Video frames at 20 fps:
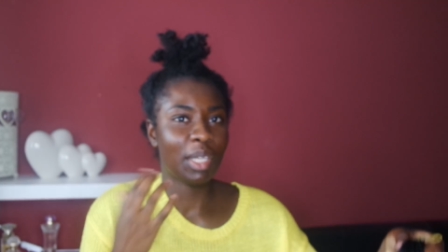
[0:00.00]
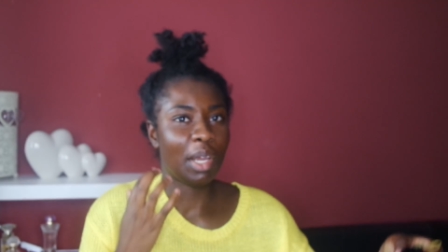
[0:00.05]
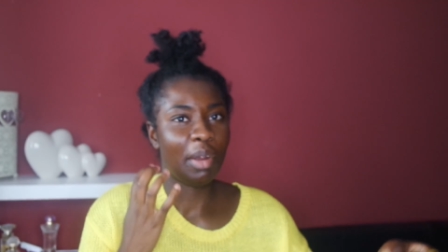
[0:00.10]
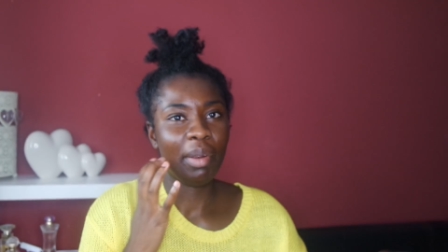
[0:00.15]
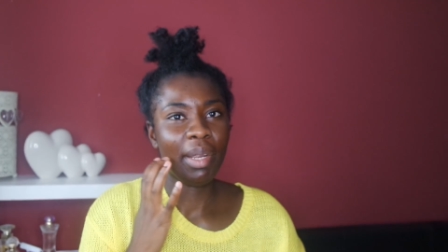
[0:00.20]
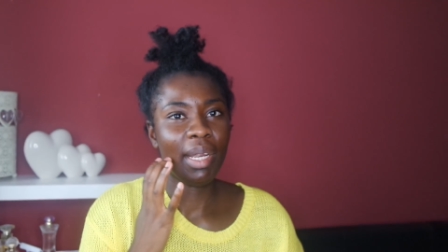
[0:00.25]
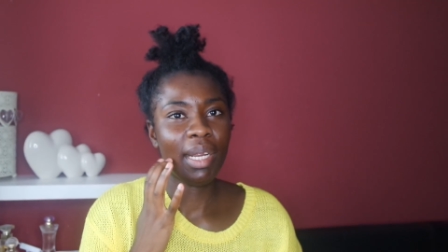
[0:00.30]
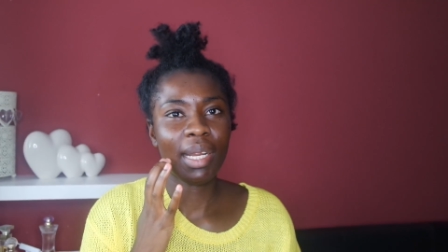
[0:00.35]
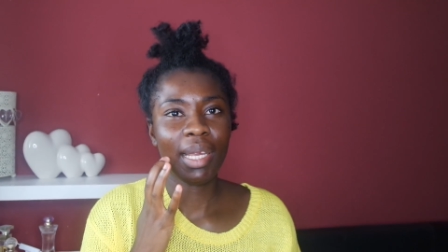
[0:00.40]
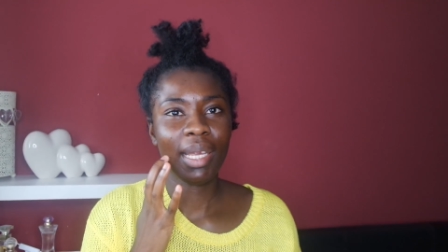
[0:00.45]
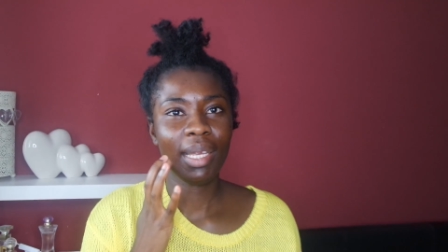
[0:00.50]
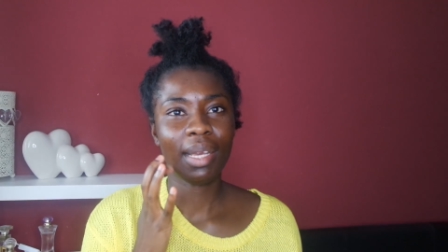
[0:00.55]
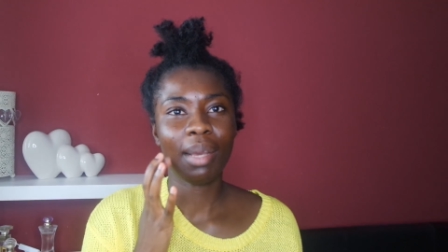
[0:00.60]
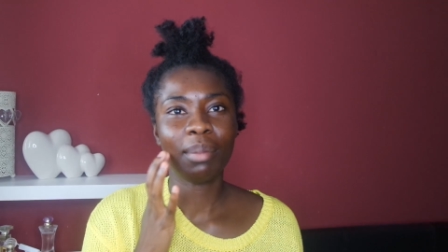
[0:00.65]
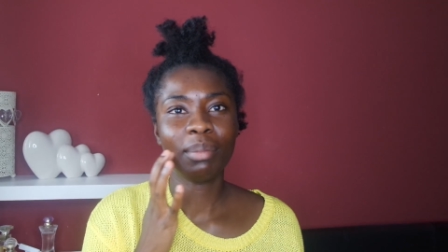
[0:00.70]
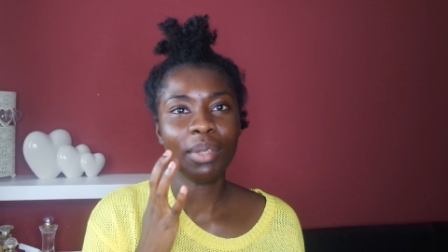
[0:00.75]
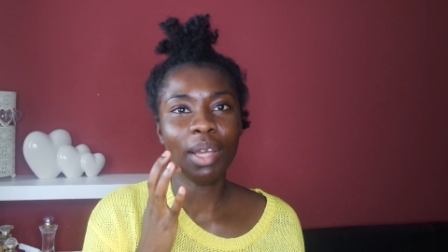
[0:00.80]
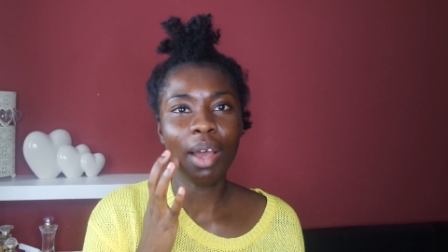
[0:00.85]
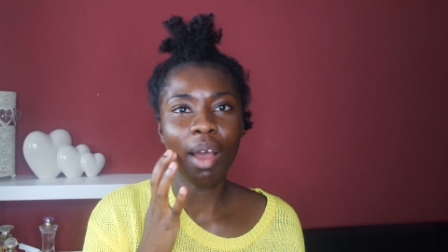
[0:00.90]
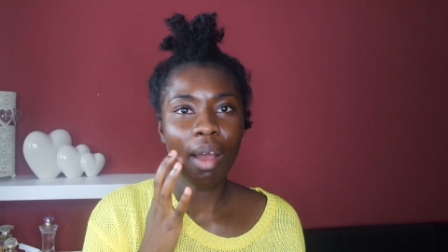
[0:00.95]
I'm sorry, like
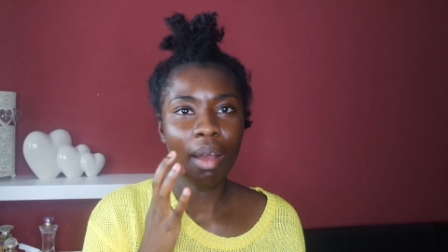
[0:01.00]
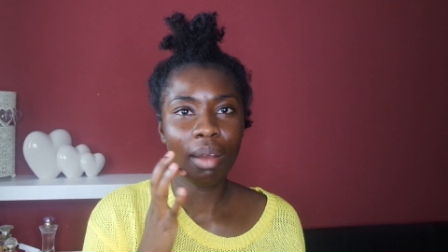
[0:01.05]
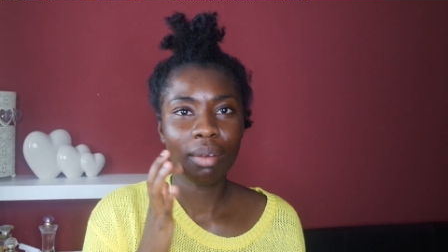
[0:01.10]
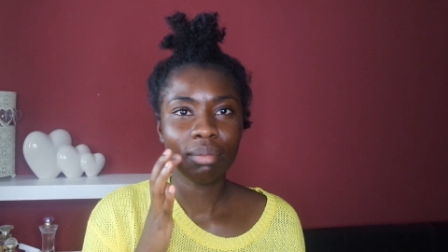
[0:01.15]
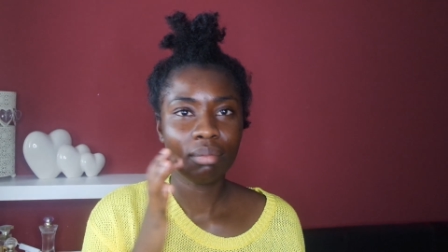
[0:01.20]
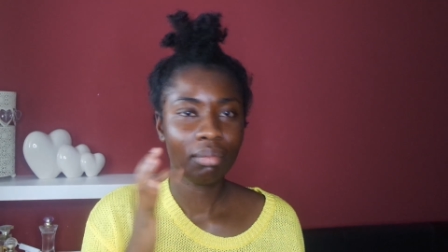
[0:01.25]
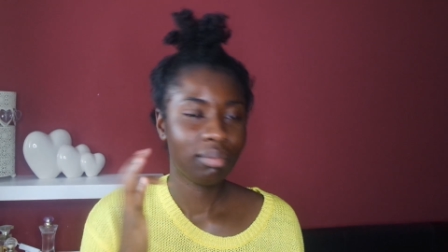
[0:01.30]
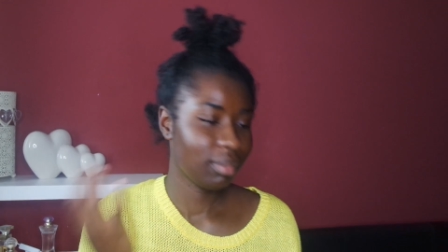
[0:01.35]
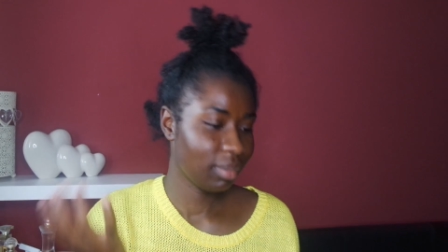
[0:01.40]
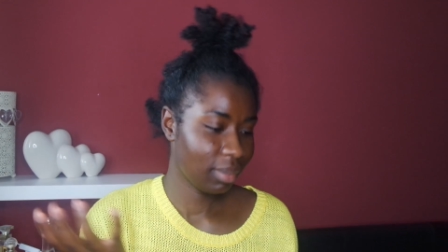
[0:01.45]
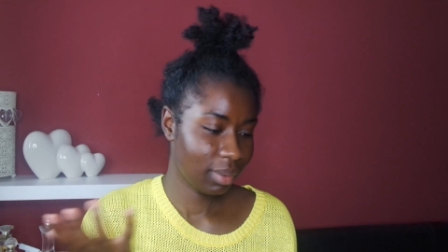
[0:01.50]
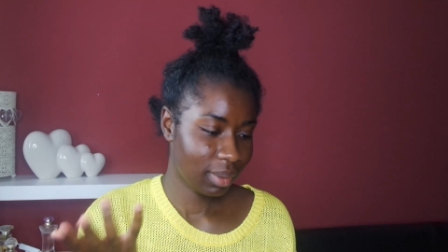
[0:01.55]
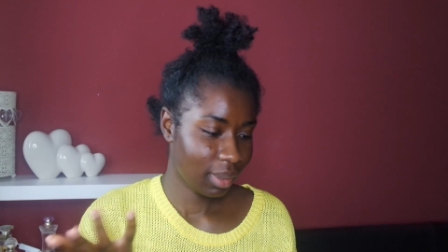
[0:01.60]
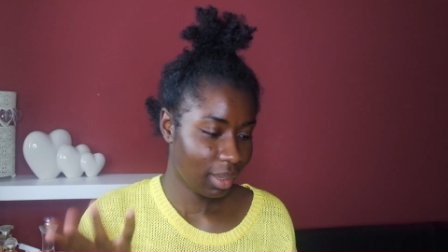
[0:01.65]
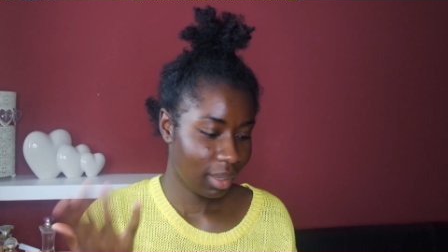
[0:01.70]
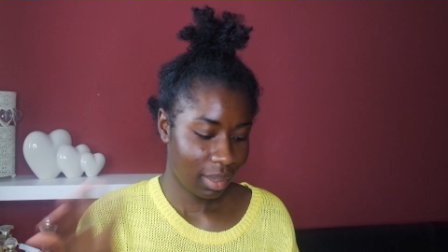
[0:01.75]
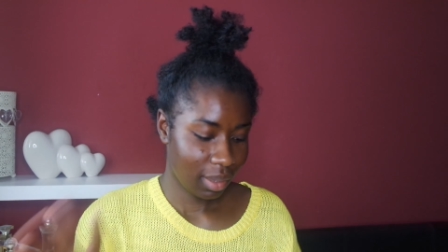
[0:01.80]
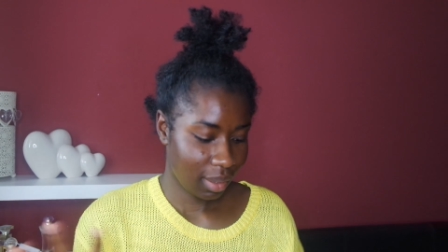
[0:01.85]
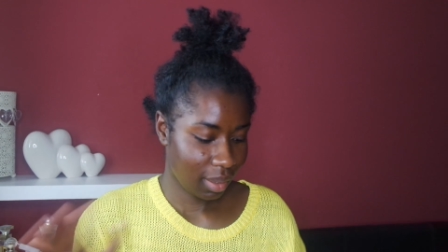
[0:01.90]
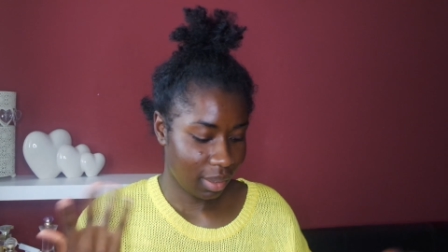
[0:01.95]
I'm not.
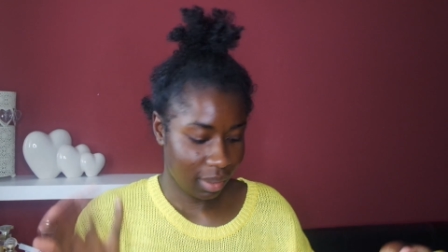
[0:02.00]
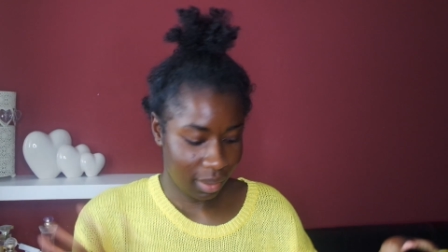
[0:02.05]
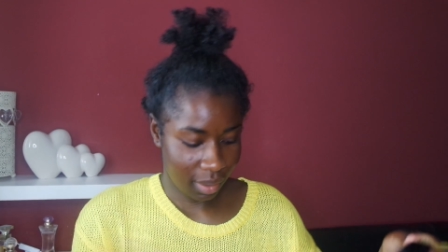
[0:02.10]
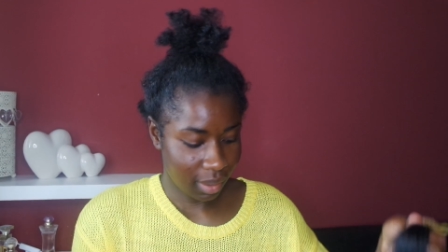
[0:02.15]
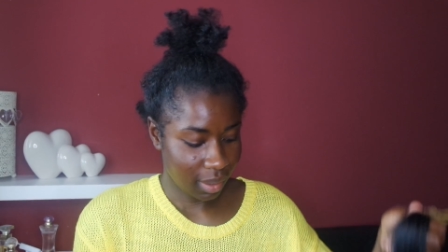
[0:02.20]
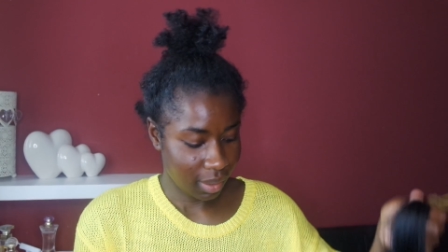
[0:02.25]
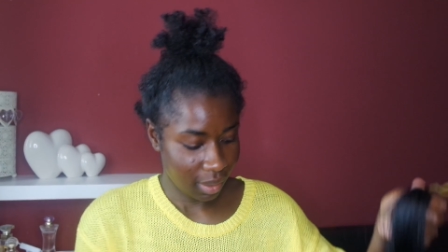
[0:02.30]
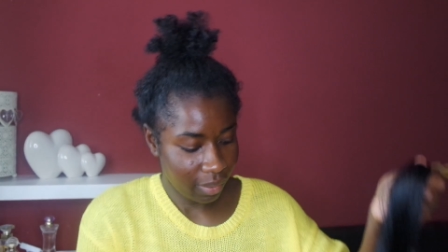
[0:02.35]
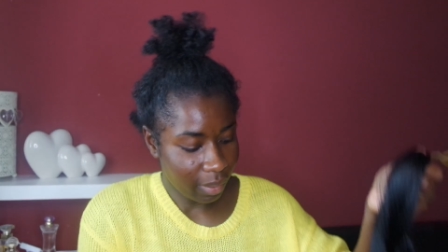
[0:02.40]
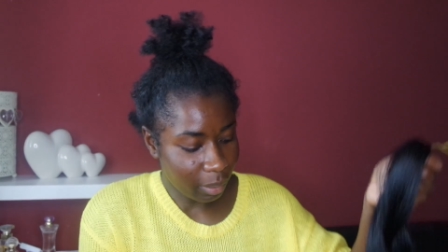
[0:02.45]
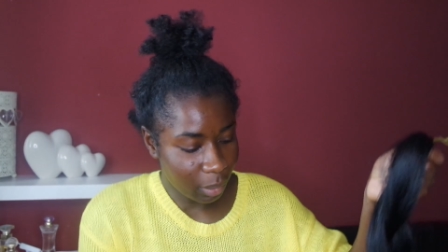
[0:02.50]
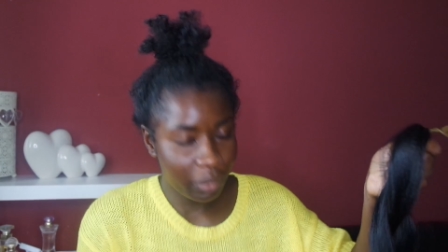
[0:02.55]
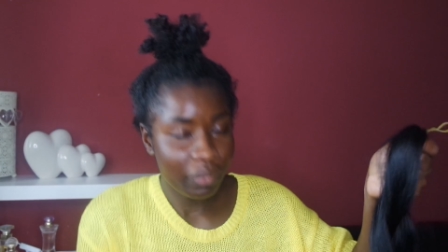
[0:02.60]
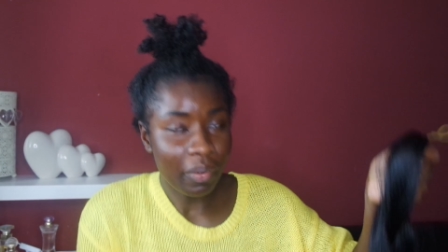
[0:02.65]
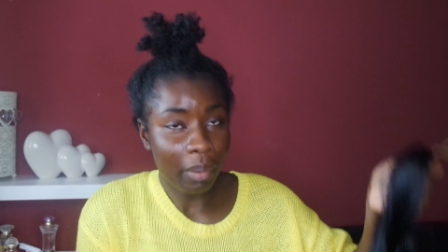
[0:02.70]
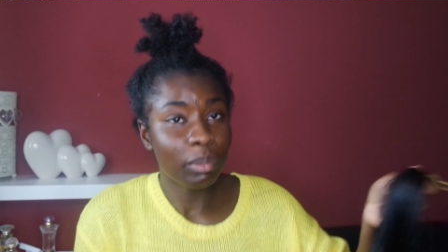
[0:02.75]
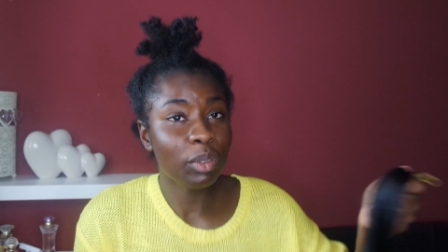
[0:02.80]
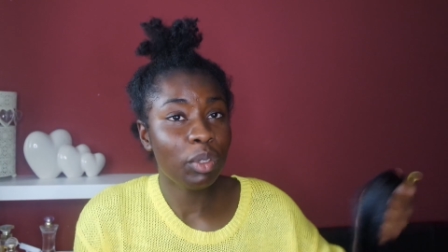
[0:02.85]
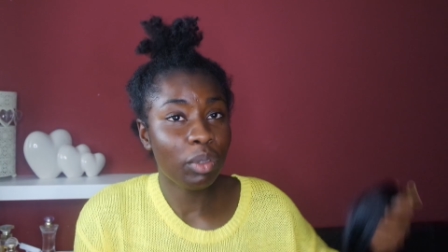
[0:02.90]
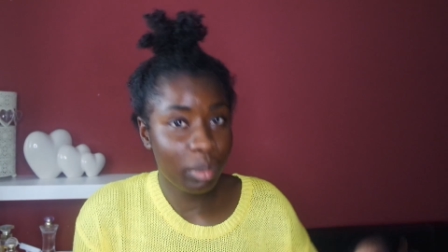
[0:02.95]

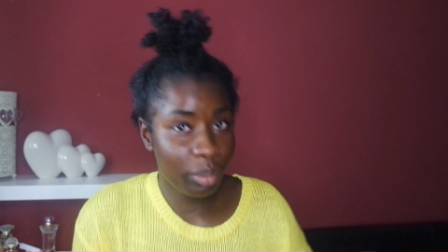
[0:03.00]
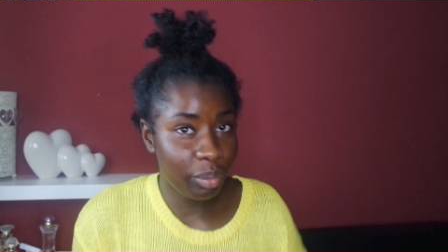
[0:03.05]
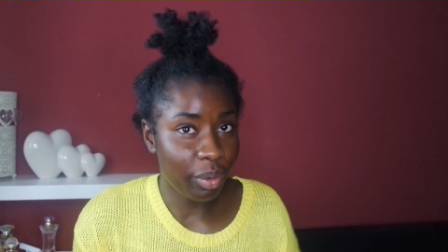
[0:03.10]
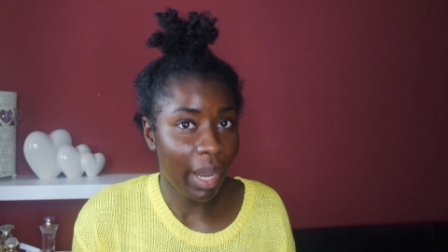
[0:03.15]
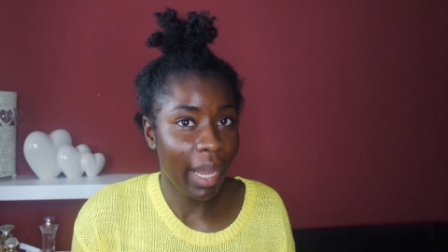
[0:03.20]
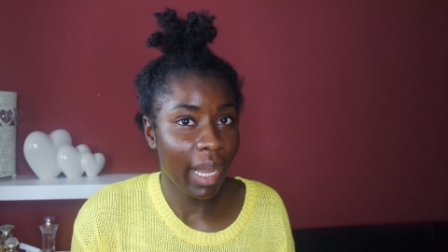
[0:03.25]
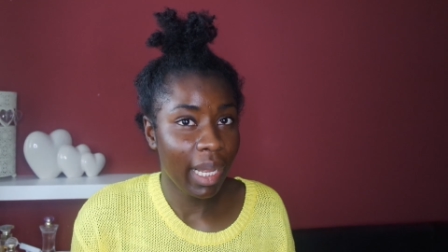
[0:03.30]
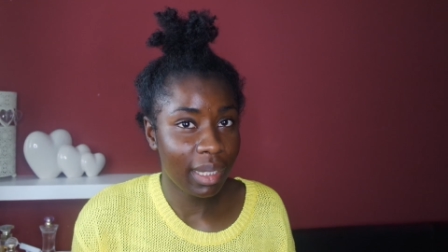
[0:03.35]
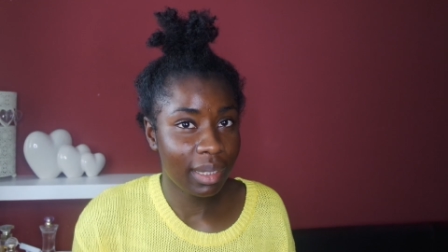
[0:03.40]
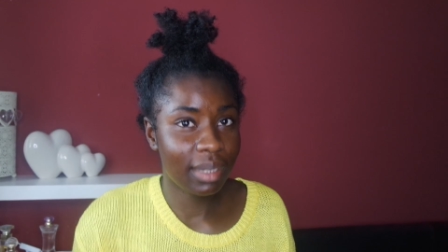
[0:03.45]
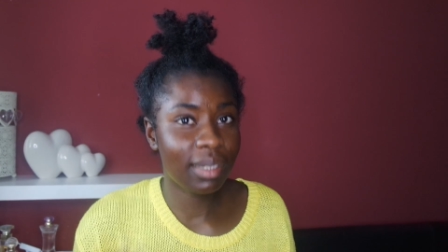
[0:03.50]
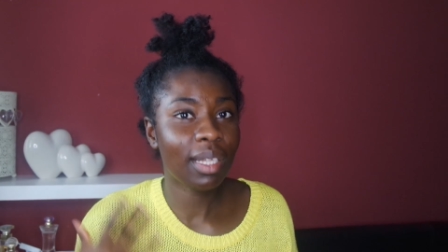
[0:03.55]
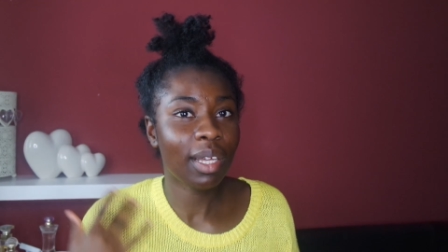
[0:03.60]
If I'm doing braids,